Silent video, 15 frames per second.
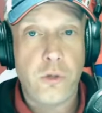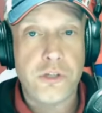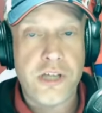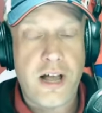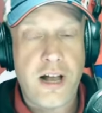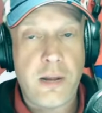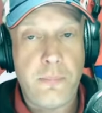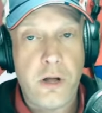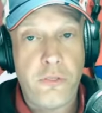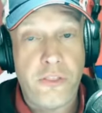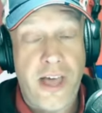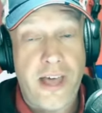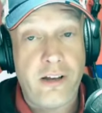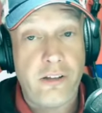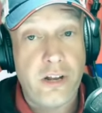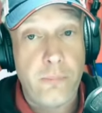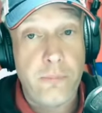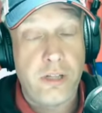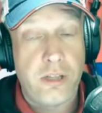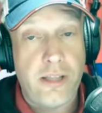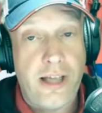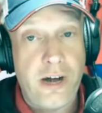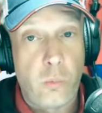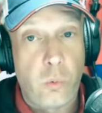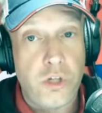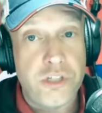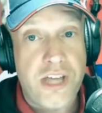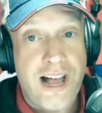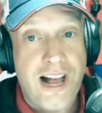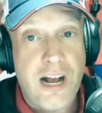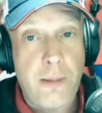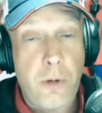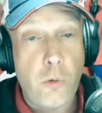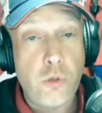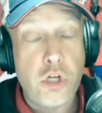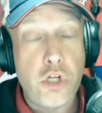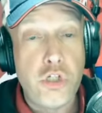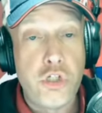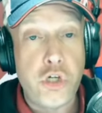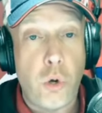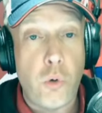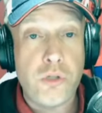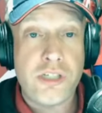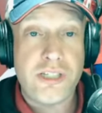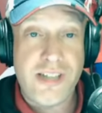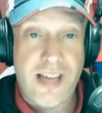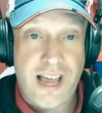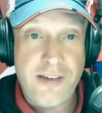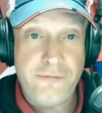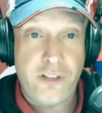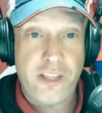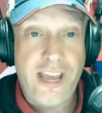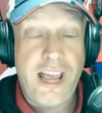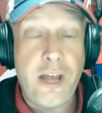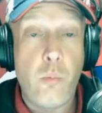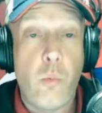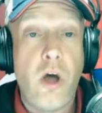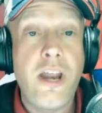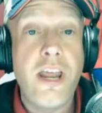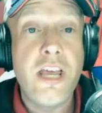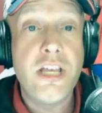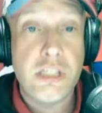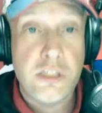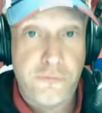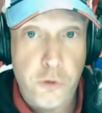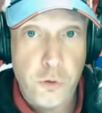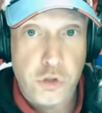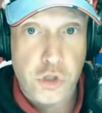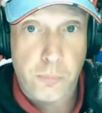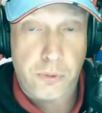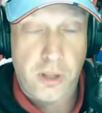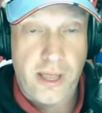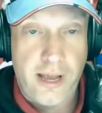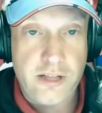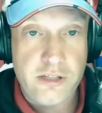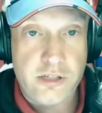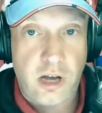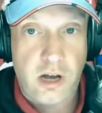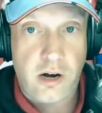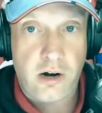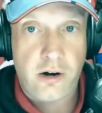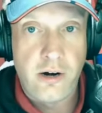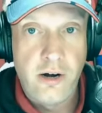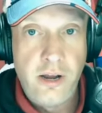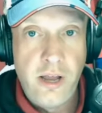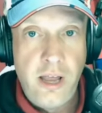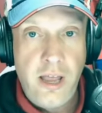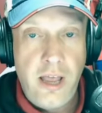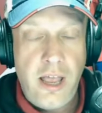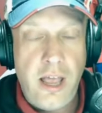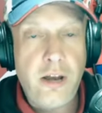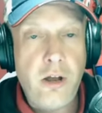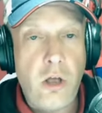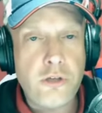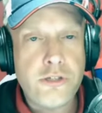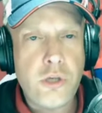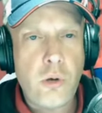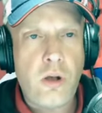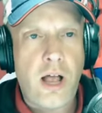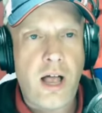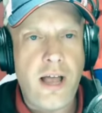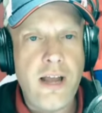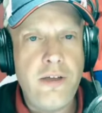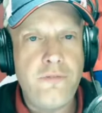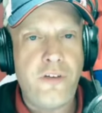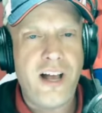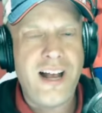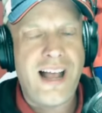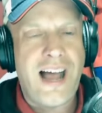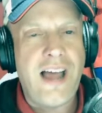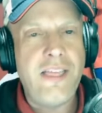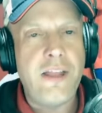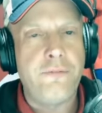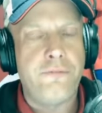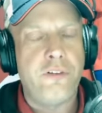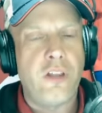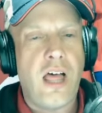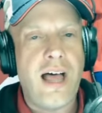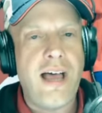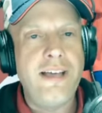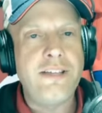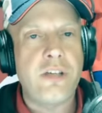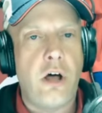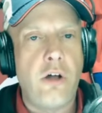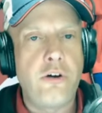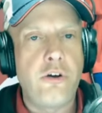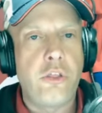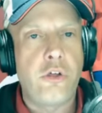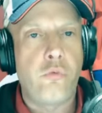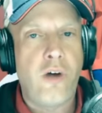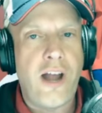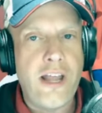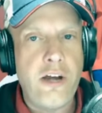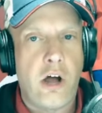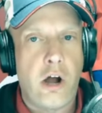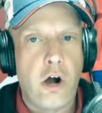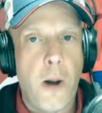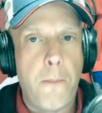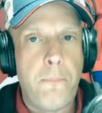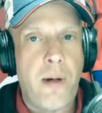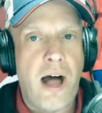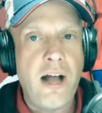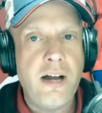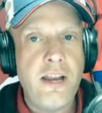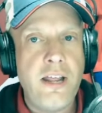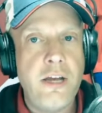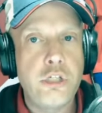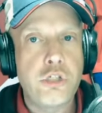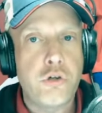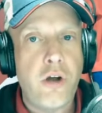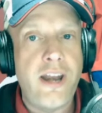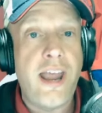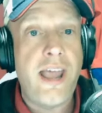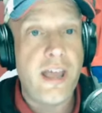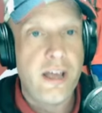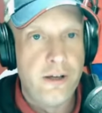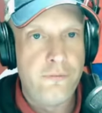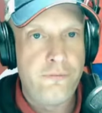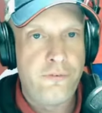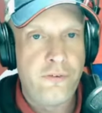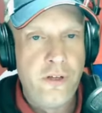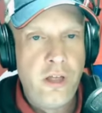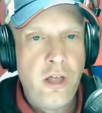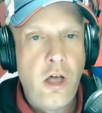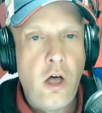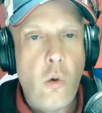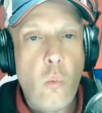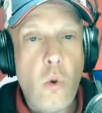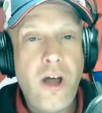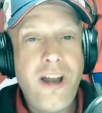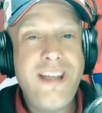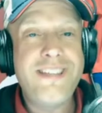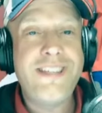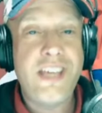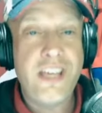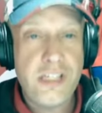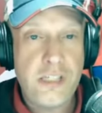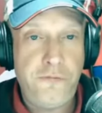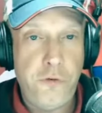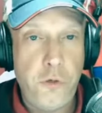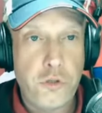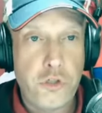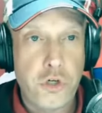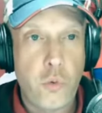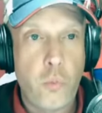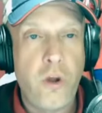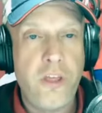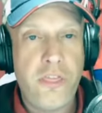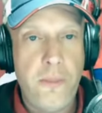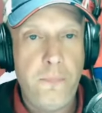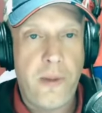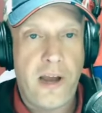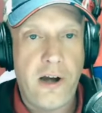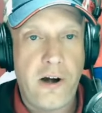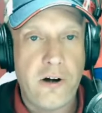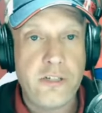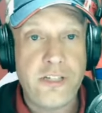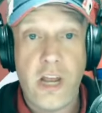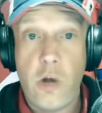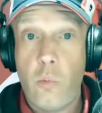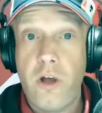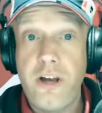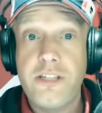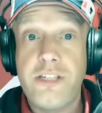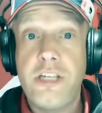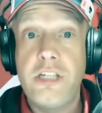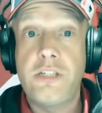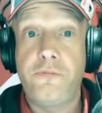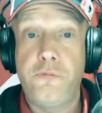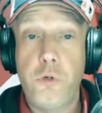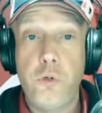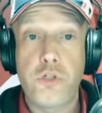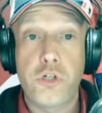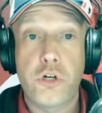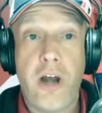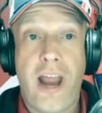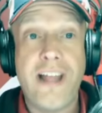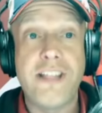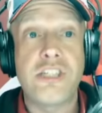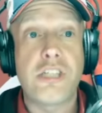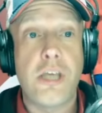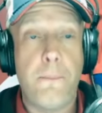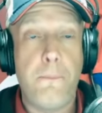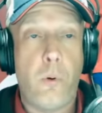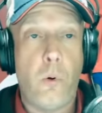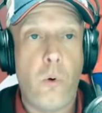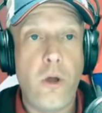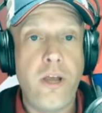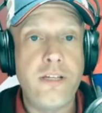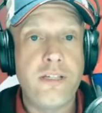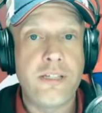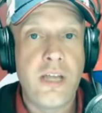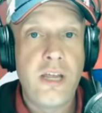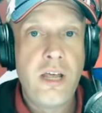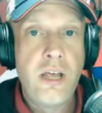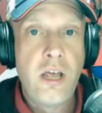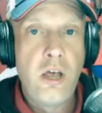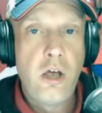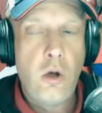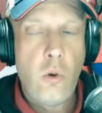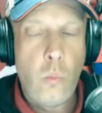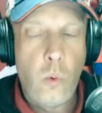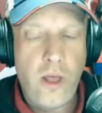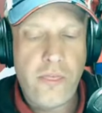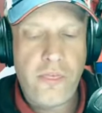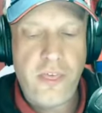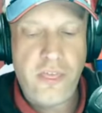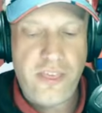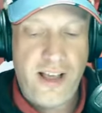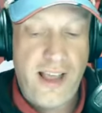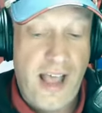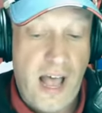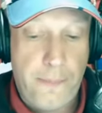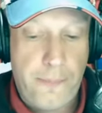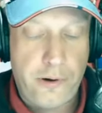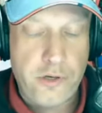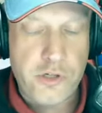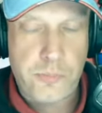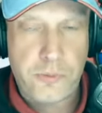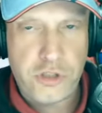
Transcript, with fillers: We'll talk about that a little bit later. We'll talk about Joe Snively and what his future plans are, and also kind of a guy that flies under the radar, Bogdan Trineyev. What is his future with the Bears, and what is his future at some point? With the Capitals.